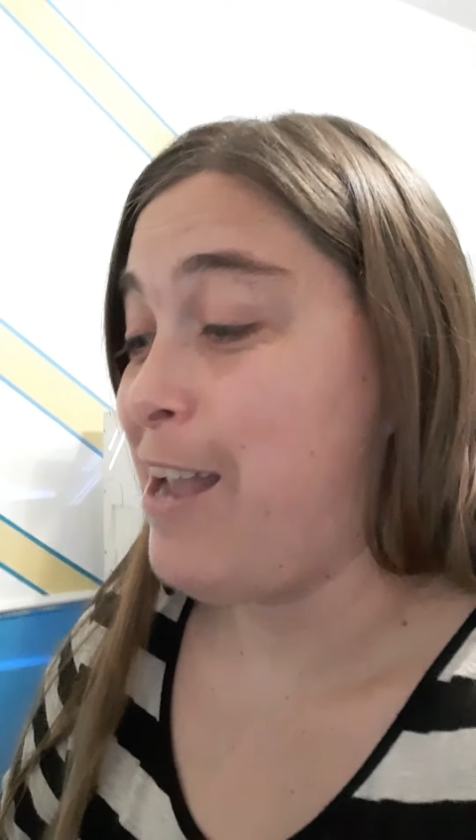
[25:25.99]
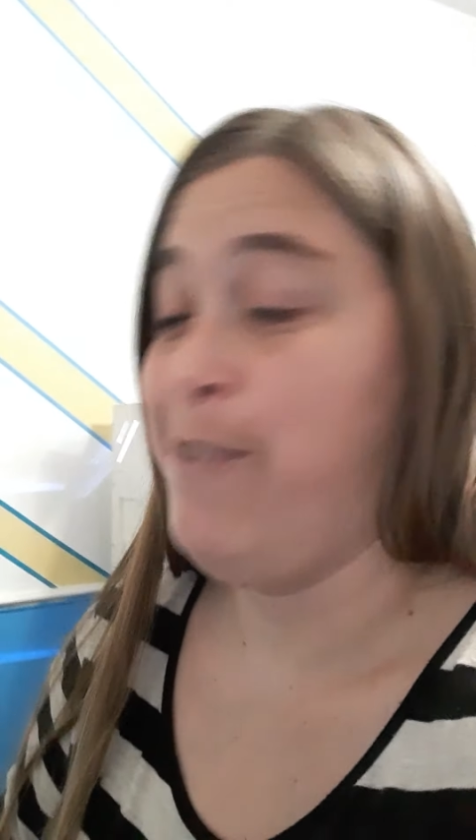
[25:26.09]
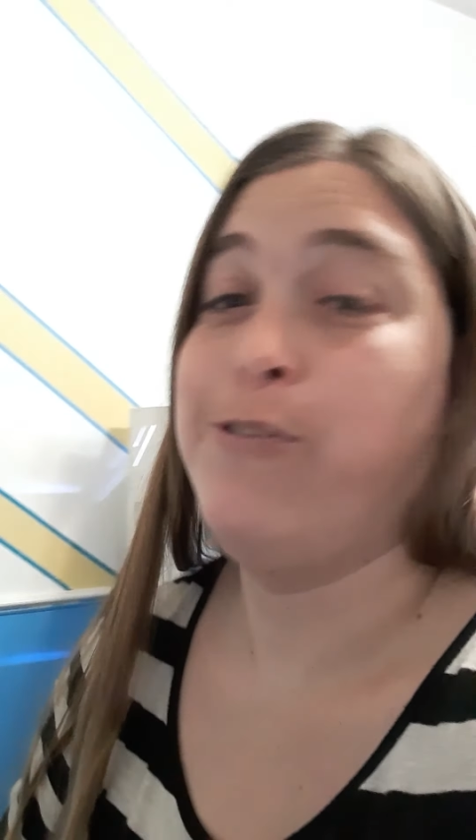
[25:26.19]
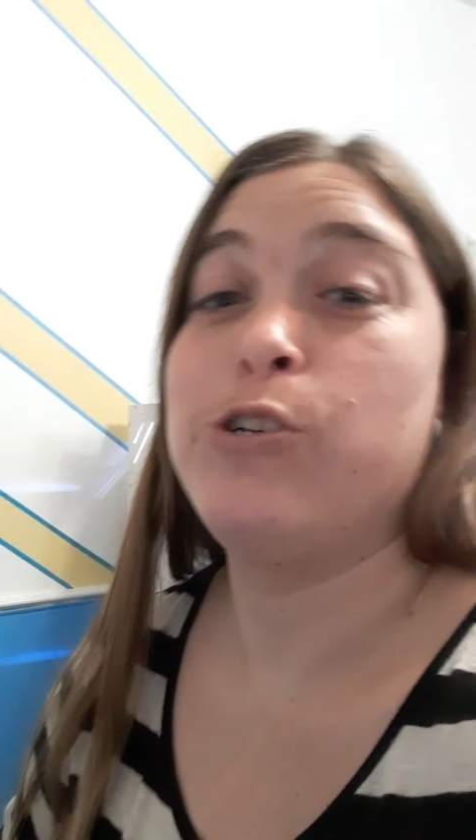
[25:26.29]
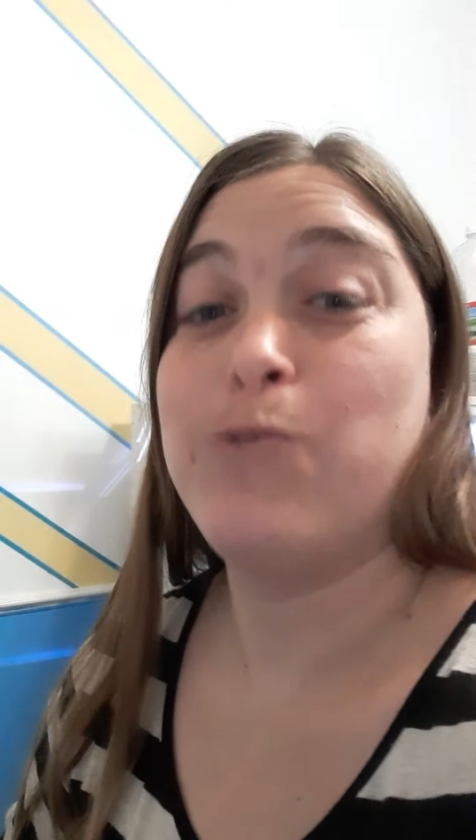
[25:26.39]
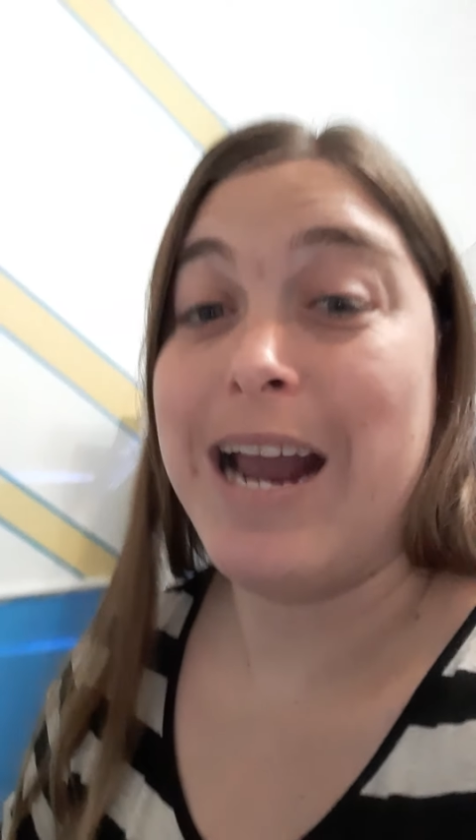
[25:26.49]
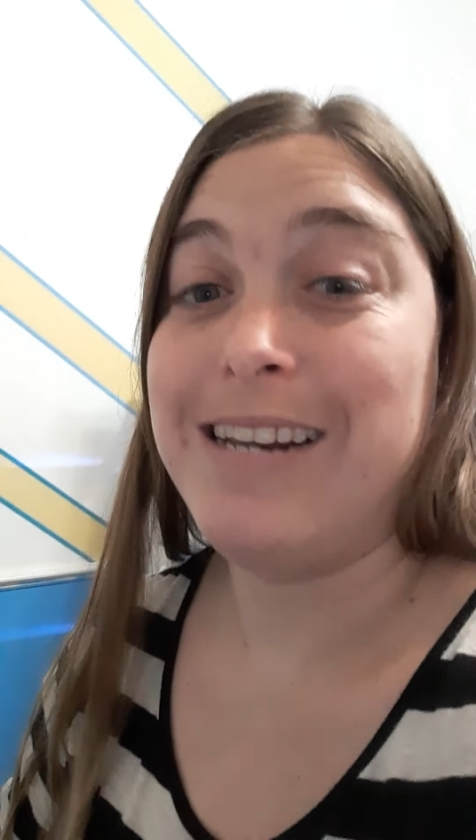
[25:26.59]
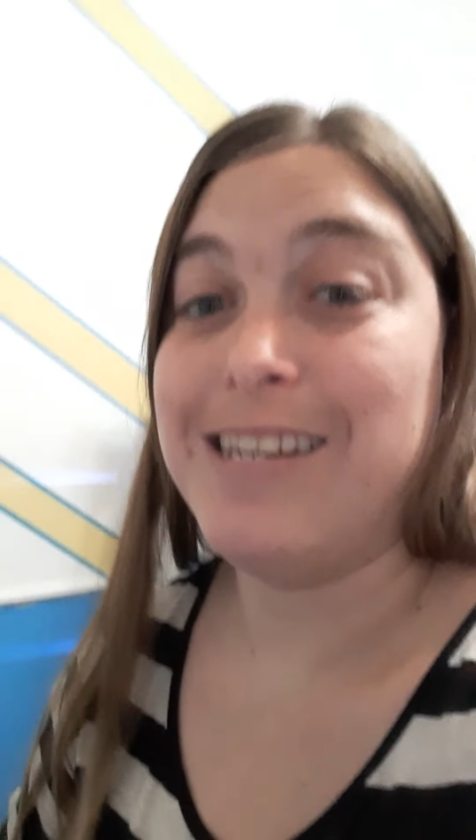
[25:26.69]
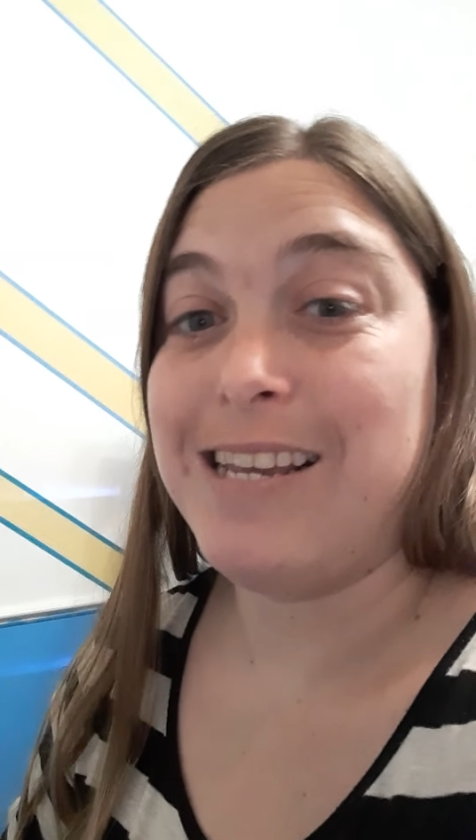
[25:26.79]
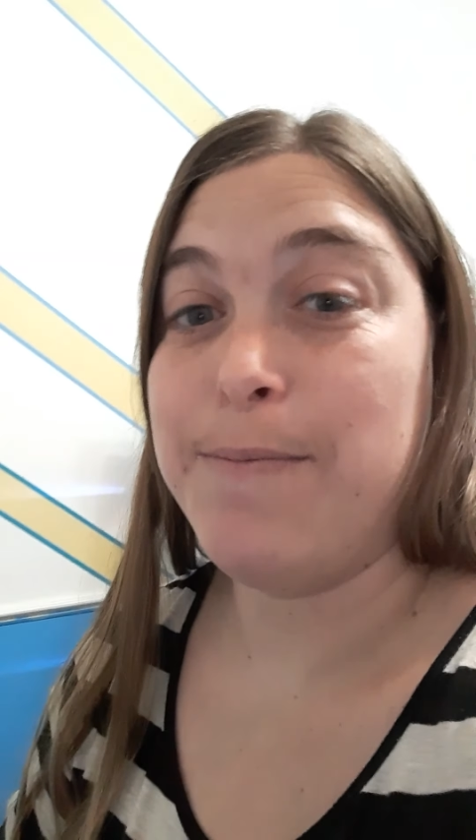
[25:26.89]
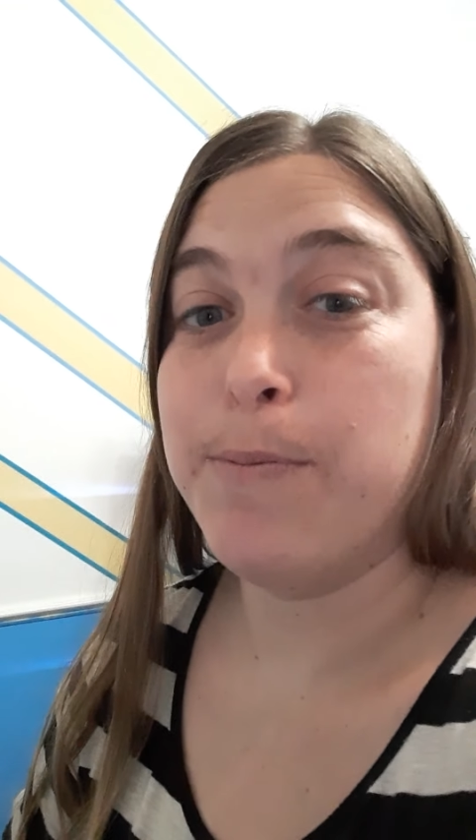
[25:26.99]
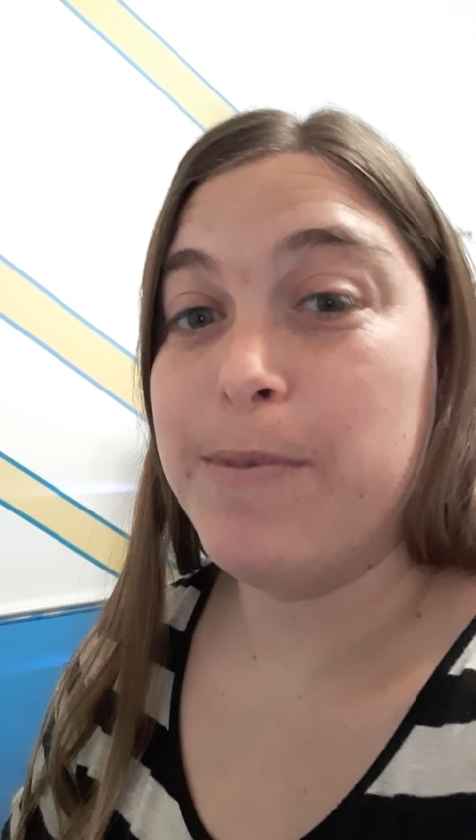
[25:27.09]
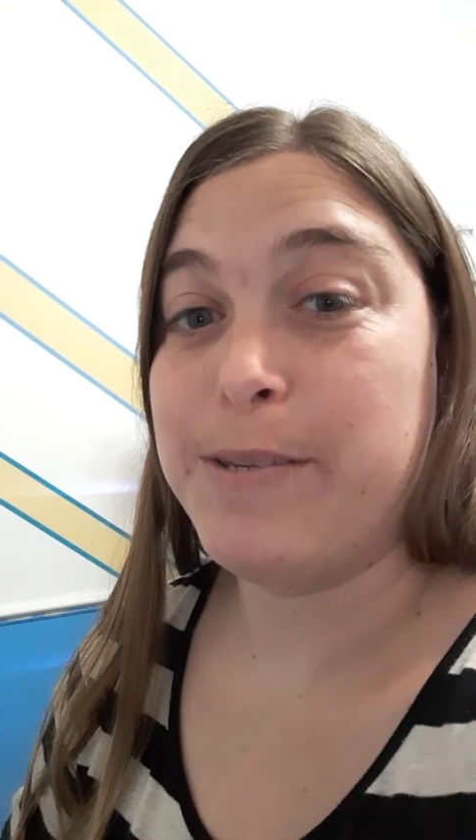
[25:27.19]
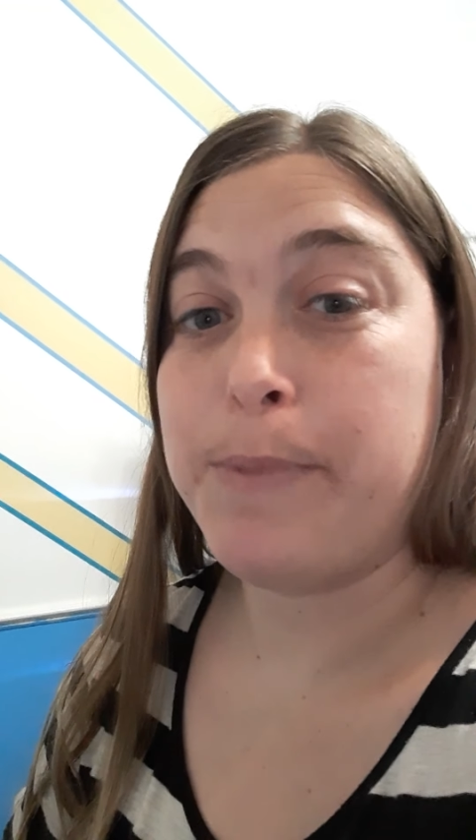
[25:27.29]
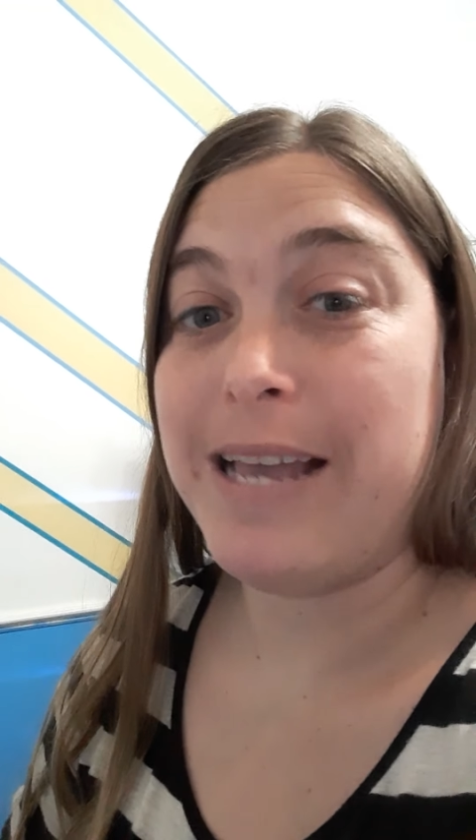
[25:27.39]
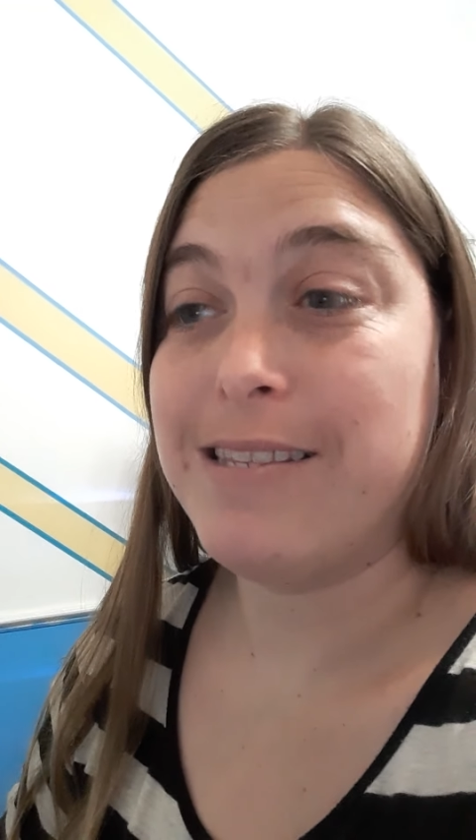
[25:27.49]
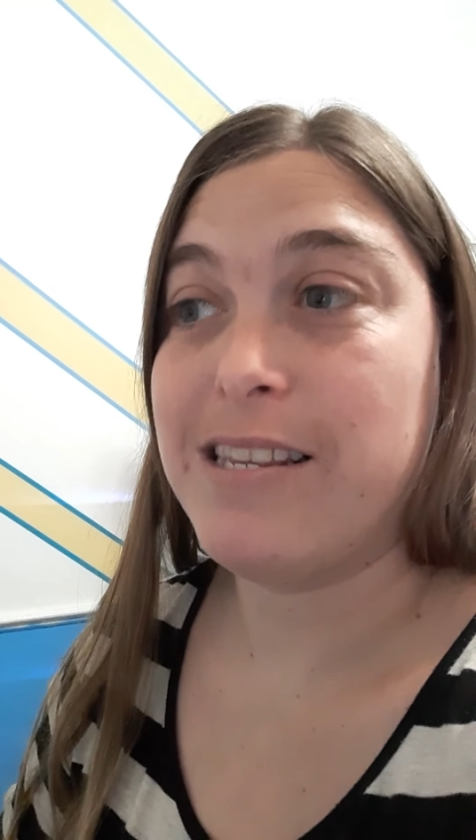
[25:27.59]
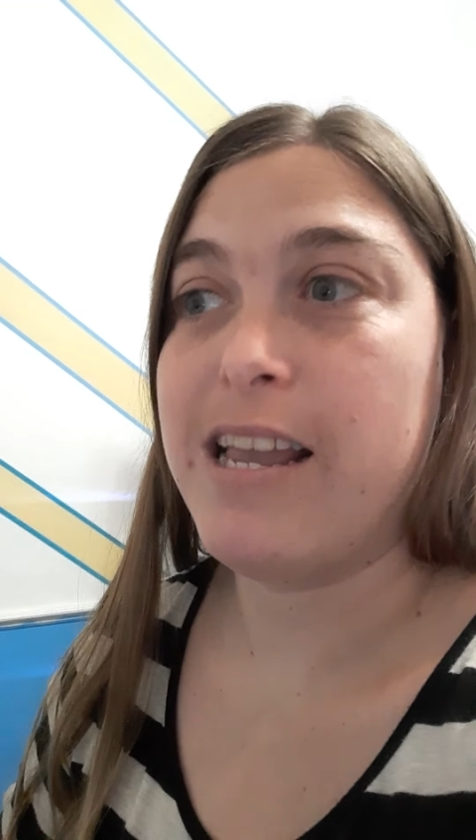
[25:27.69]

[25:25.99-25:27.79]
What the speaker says: have tried to keep them as pets,